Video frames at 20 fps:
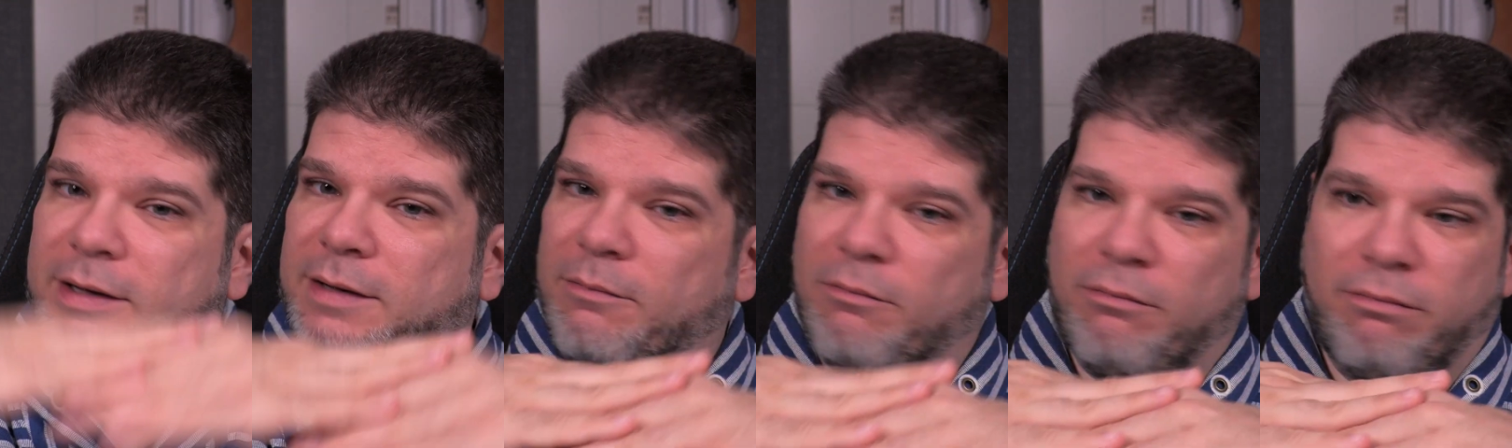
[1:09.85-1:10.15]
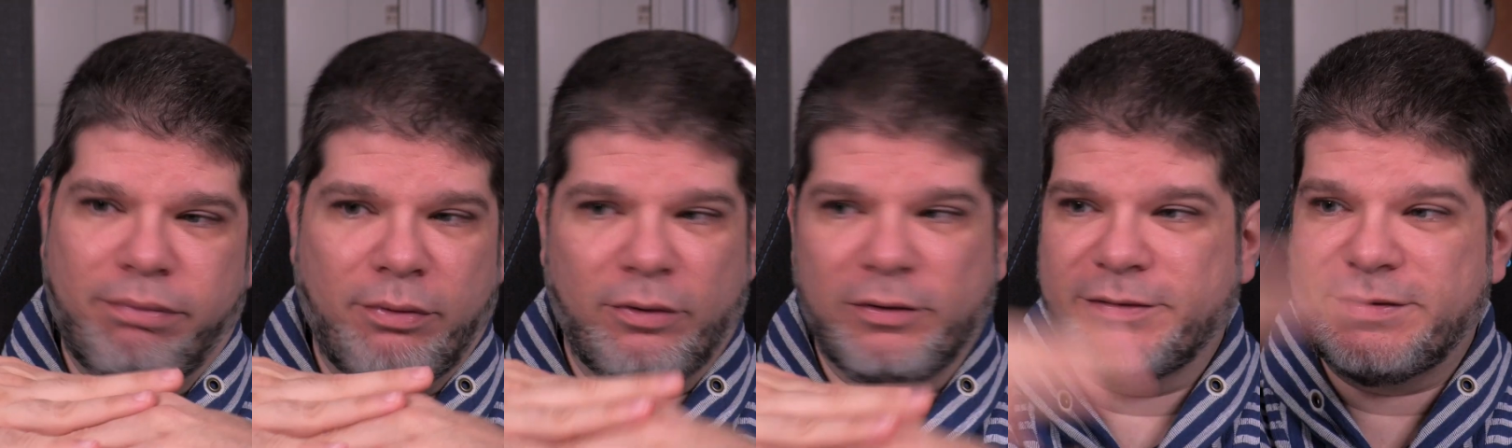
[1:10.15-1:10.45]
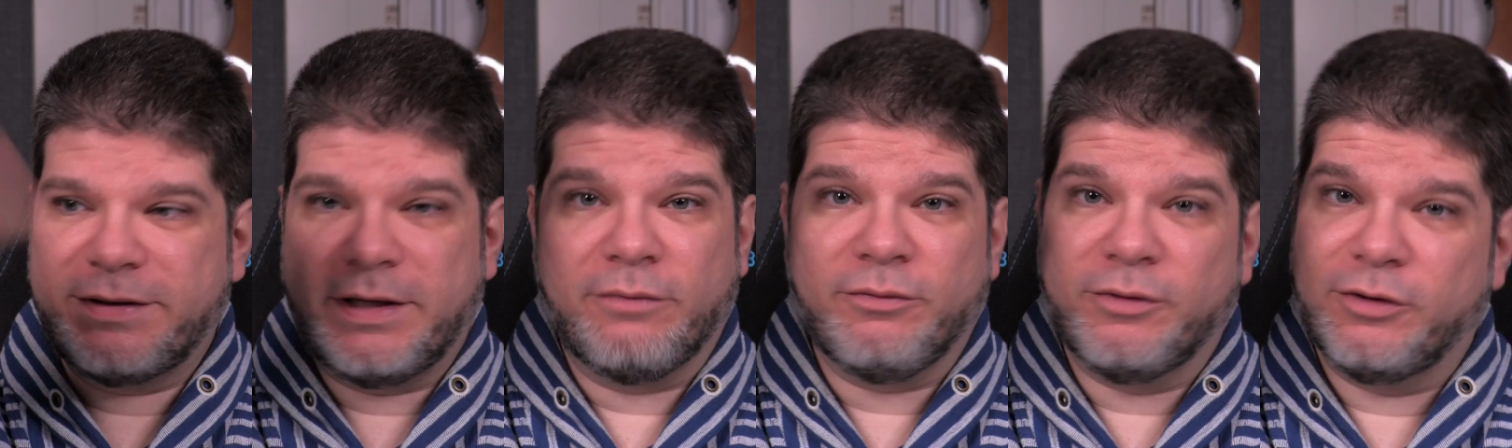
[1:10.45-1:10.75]

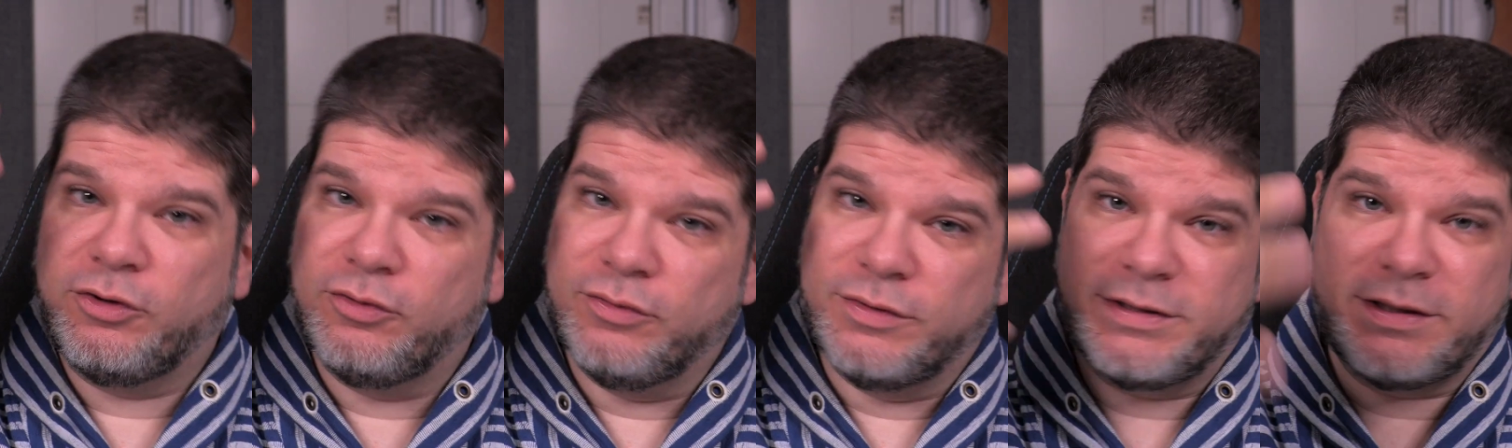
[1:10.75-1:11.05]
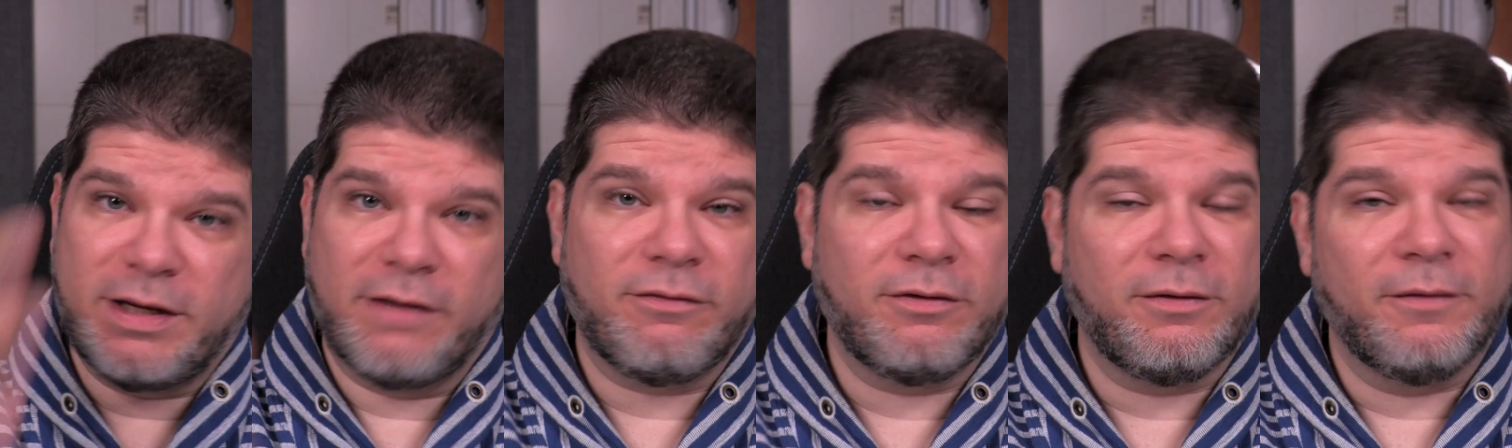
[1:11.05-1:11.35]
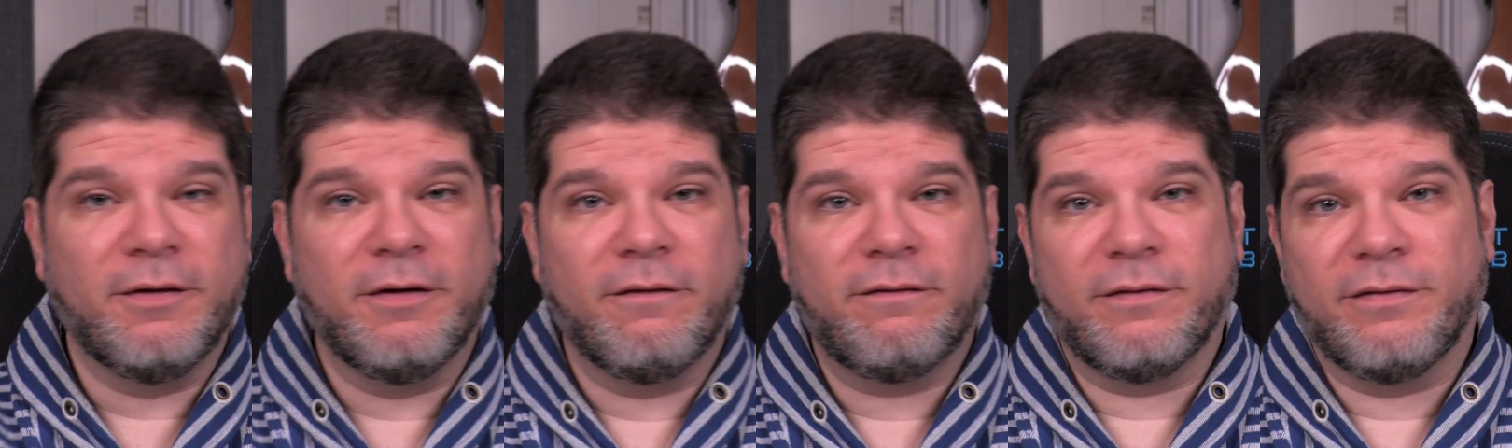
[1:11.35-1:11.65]
boils down into several
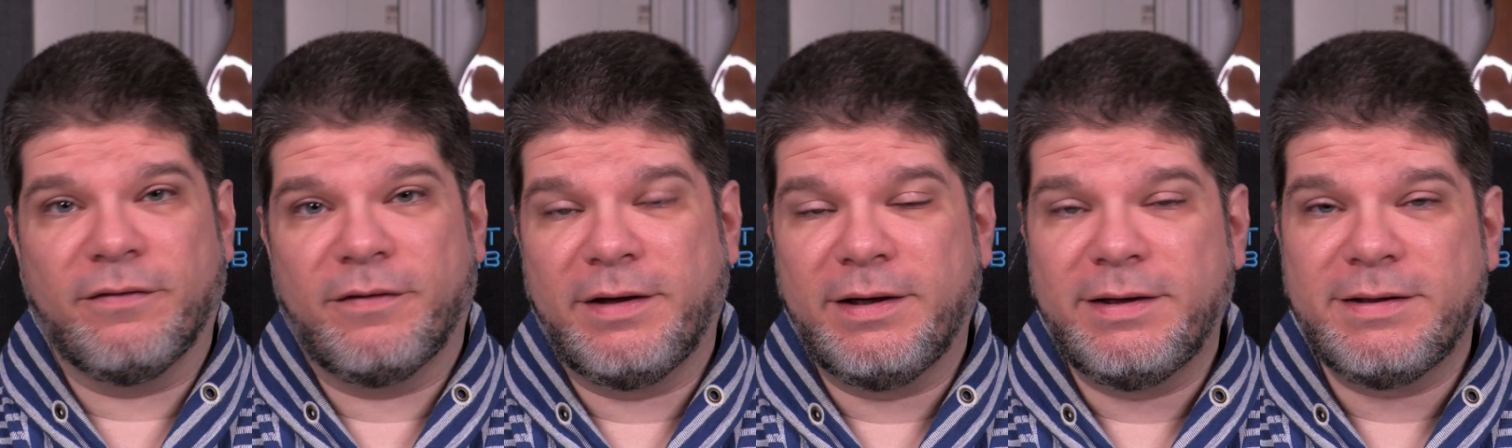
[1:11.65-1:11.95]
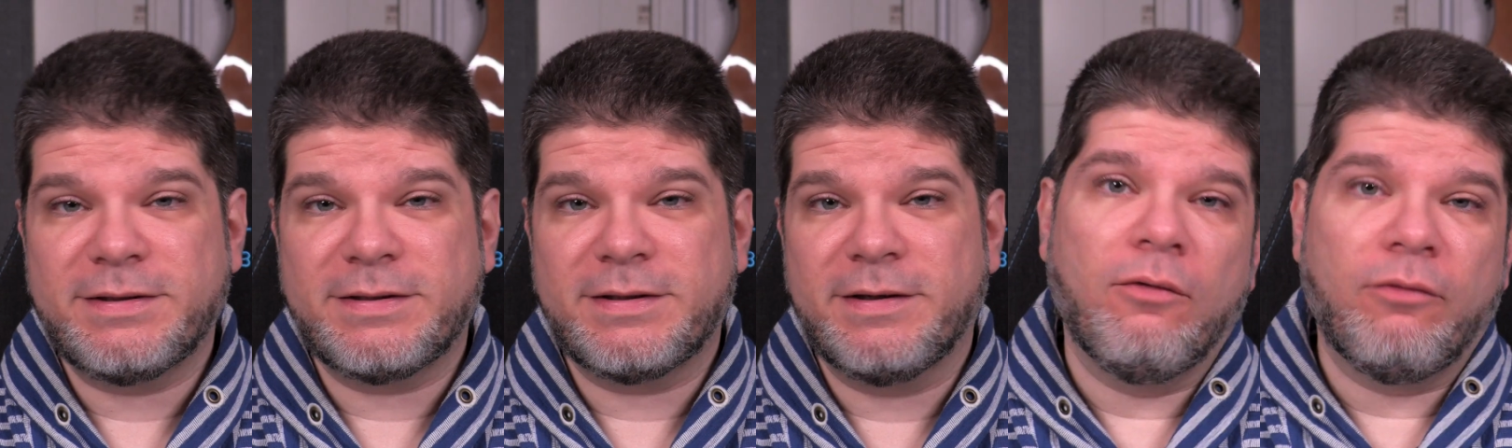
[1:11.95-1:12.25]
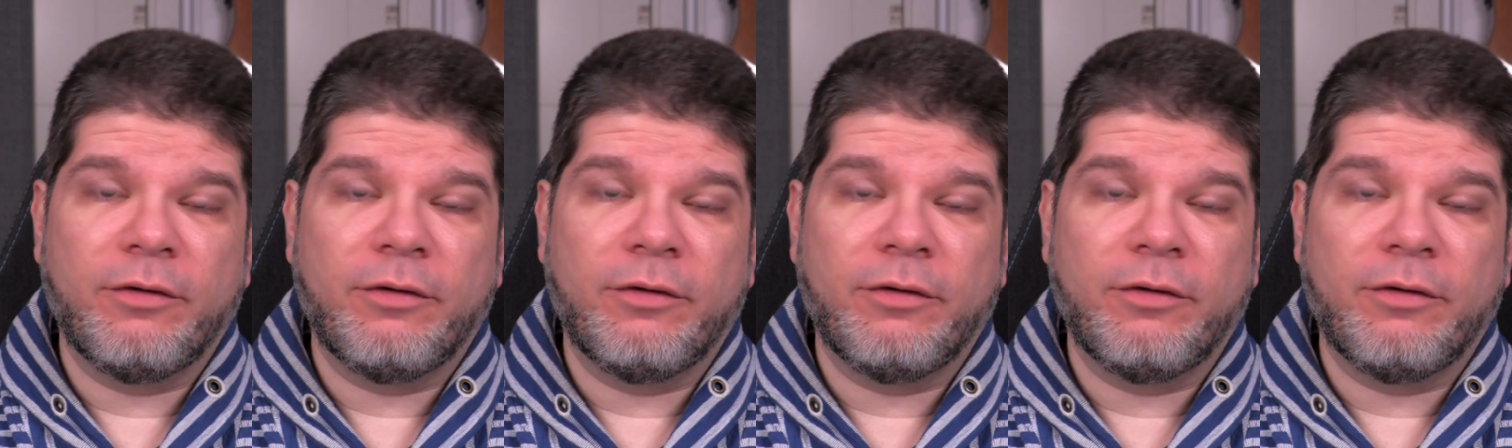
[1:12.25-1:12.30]
different things,